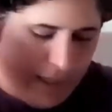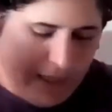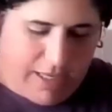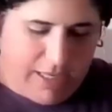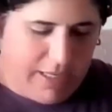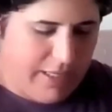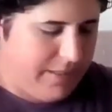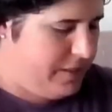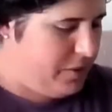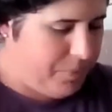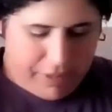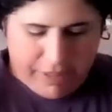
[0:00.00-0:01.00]

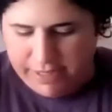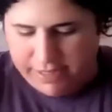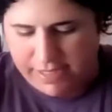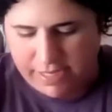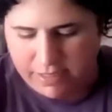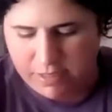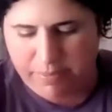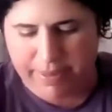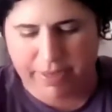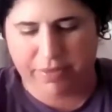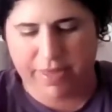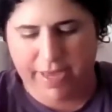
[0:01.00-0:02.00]
So pretty excited
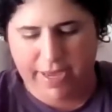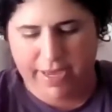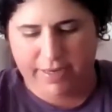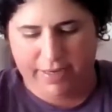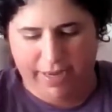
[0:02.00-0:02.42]
about that.